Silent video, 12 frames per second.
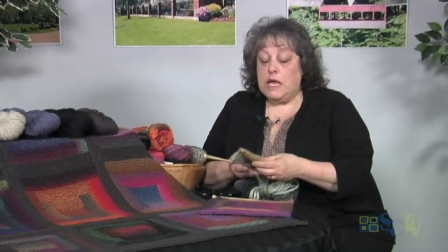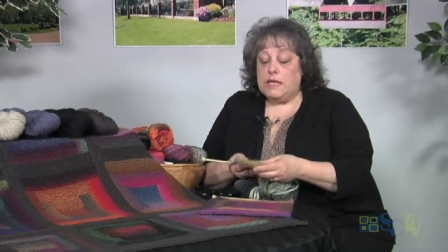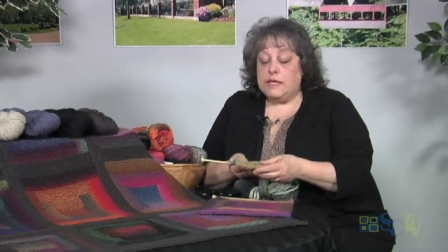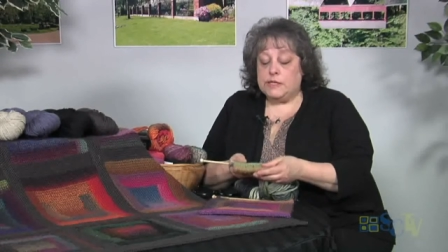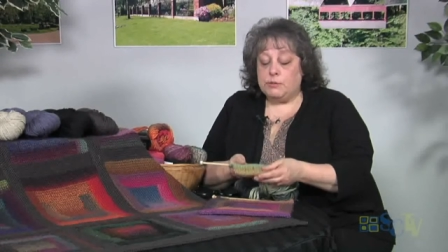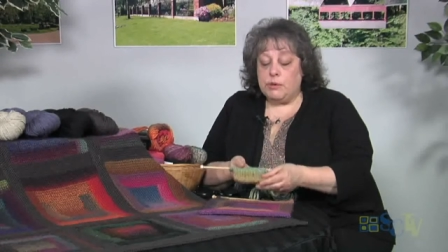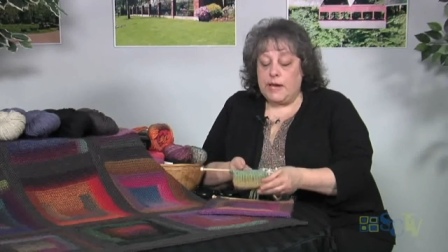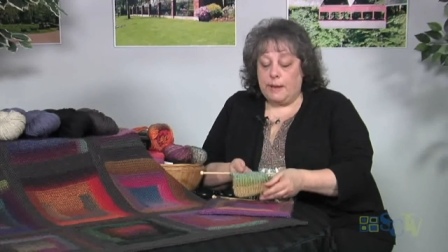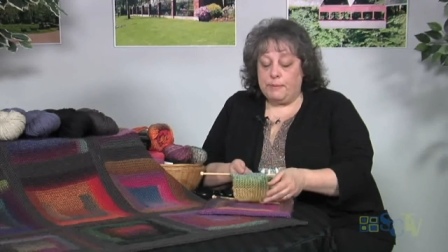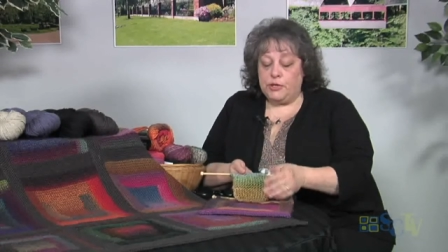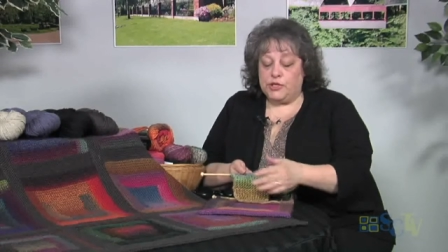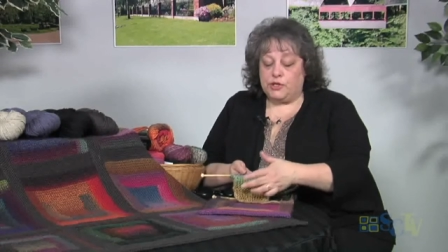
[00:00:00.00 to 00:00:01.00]
This one
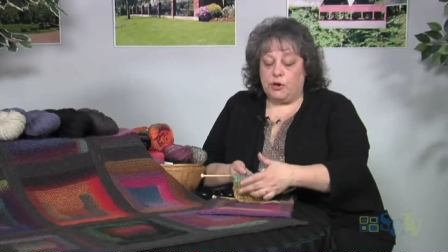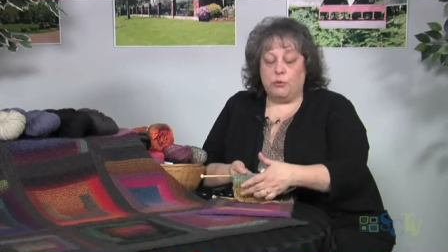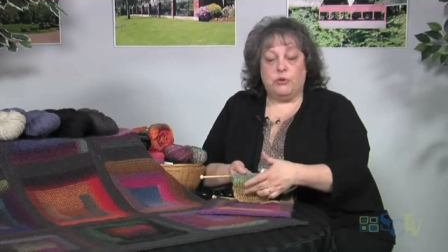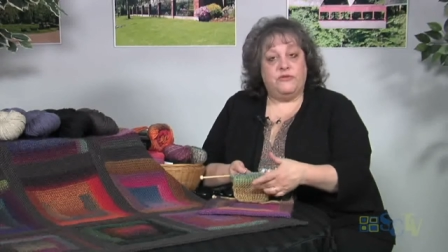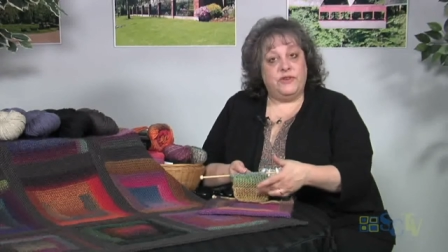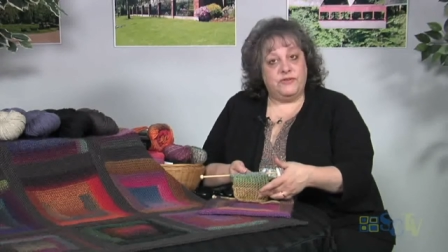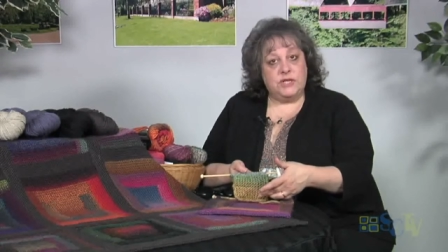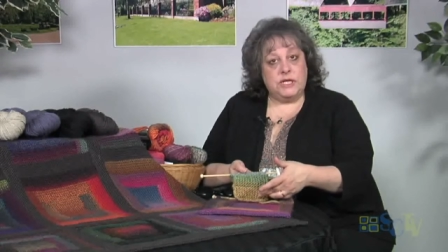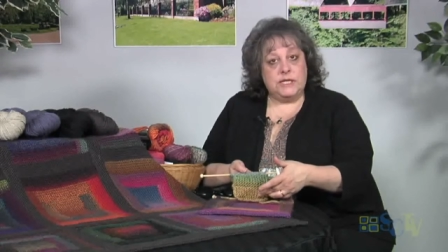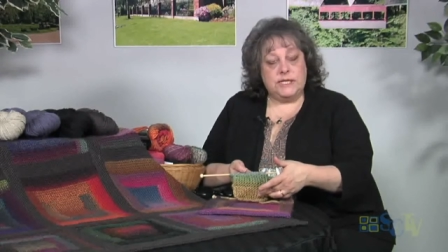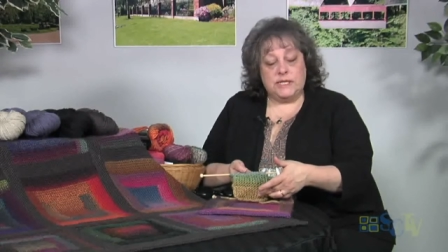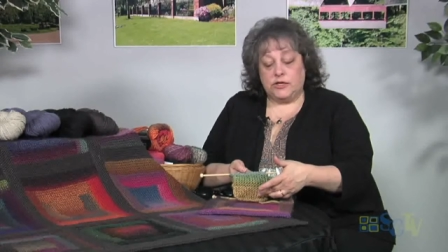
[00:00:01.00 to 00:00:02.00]
happened to start with
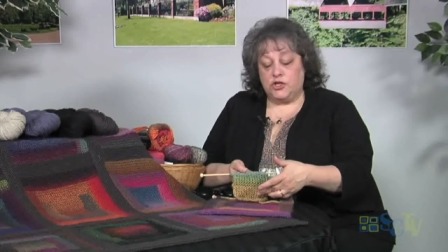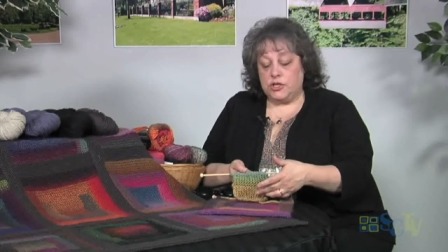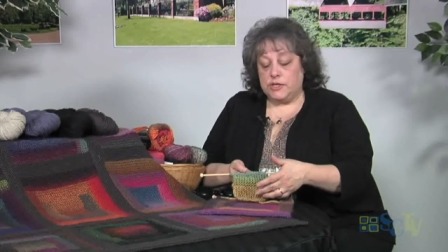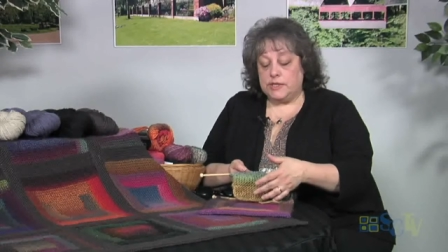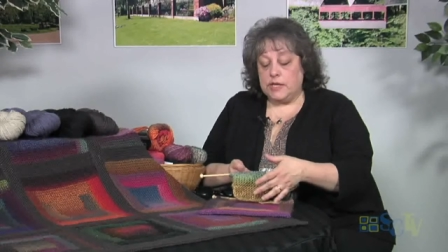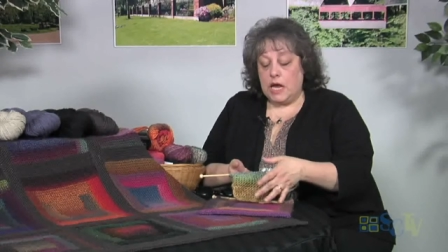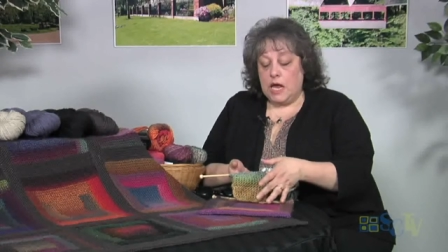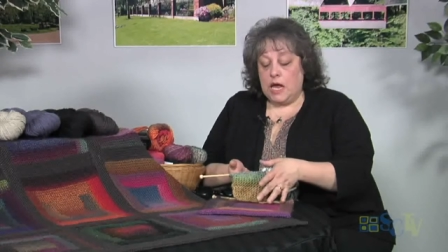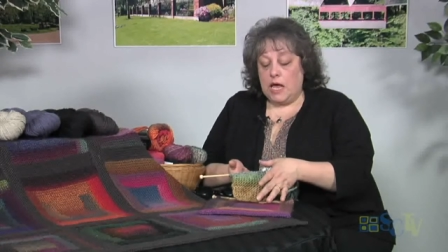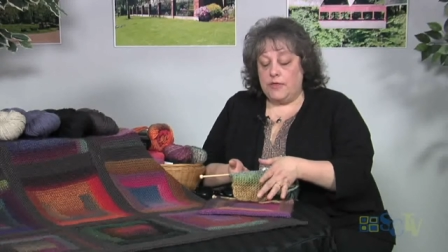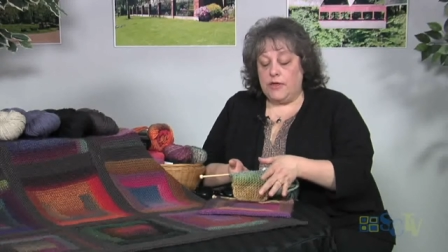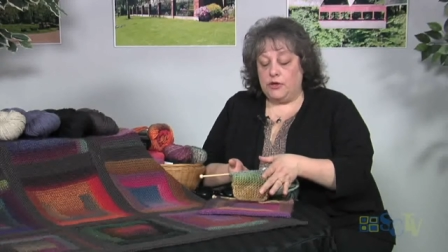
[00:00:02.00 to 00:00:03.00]
15 stitches,
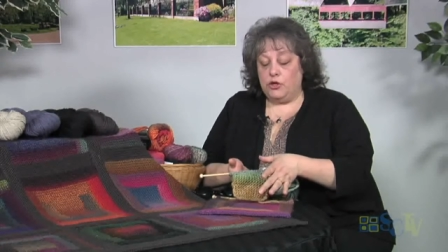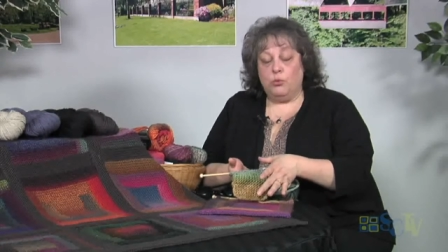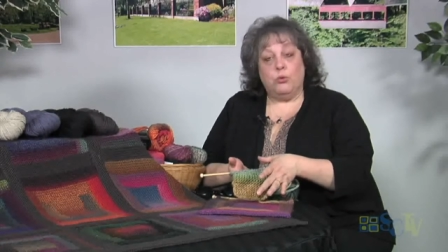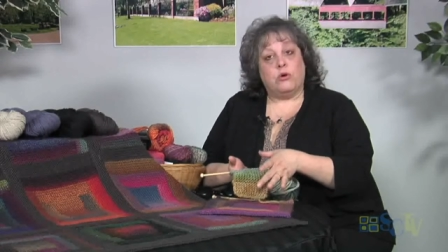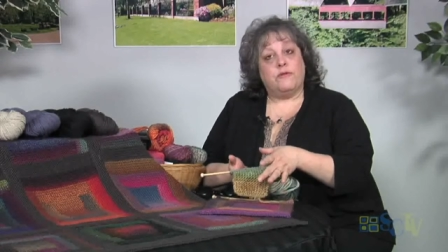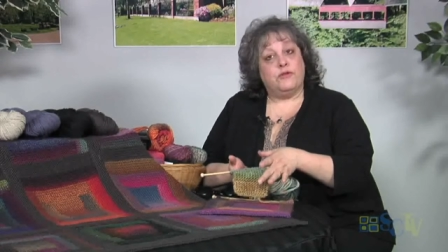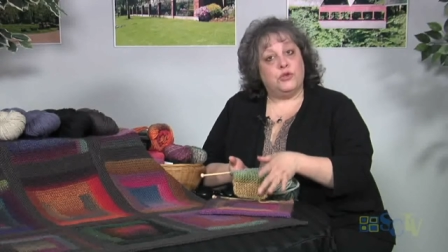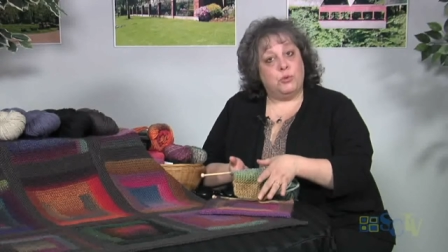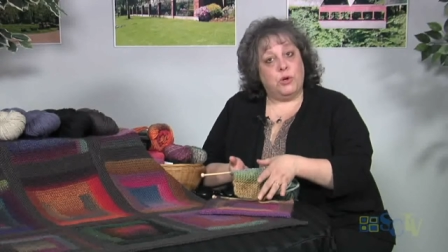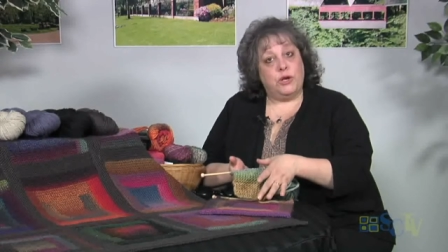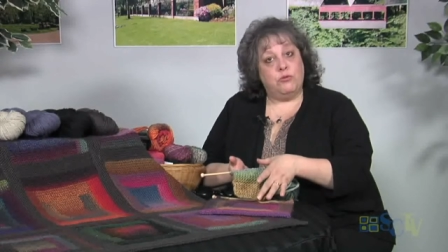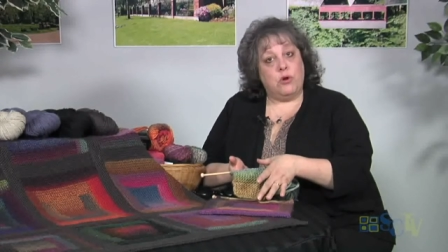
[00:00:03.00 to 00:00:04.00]
and then you work for
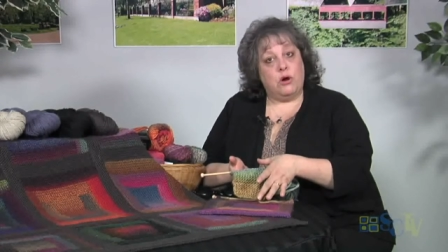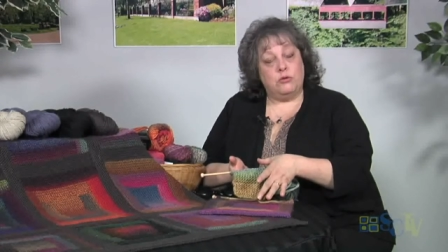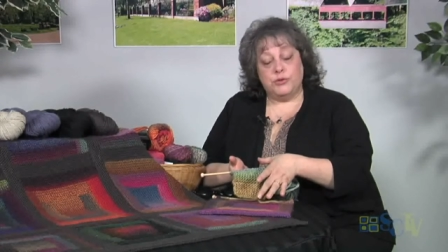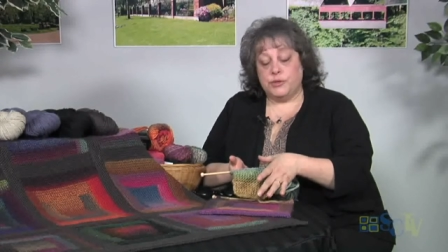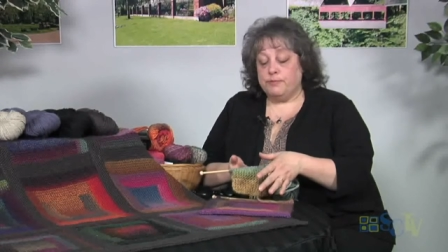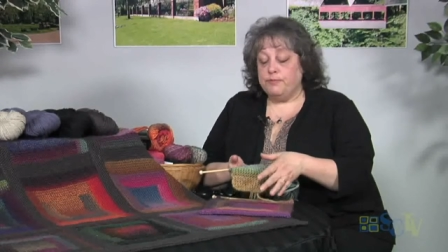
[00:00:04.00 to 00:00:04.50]
20 rows.